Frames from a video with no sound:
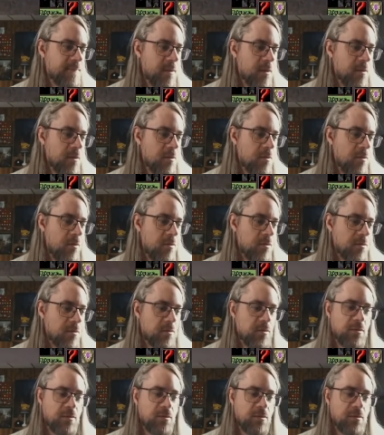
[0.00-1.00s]

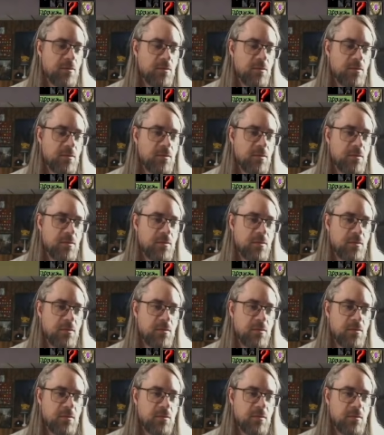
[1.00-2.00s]

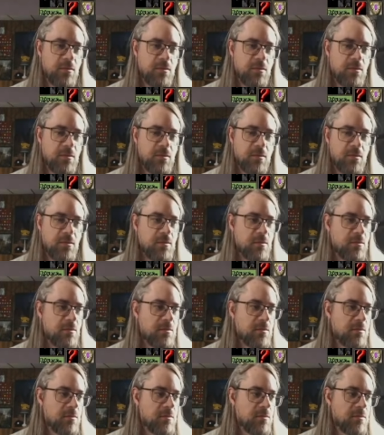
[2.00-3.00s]

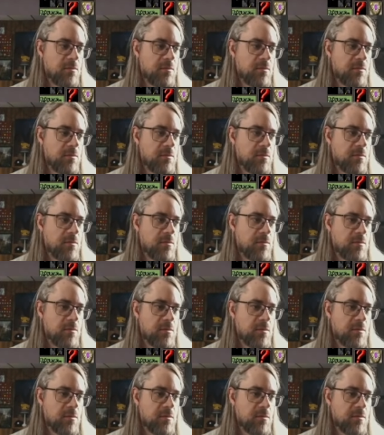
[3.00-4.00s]

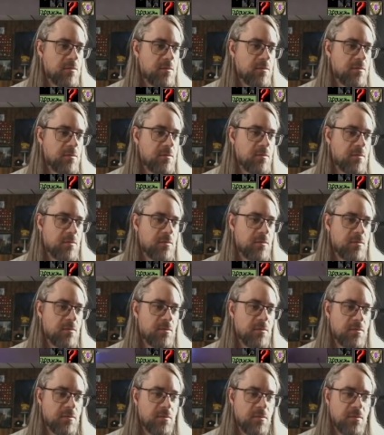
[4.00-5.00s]

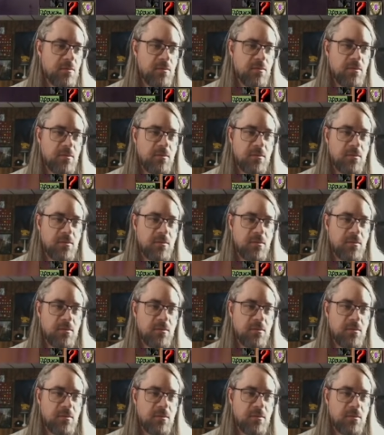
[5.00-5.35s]
(no one is talking)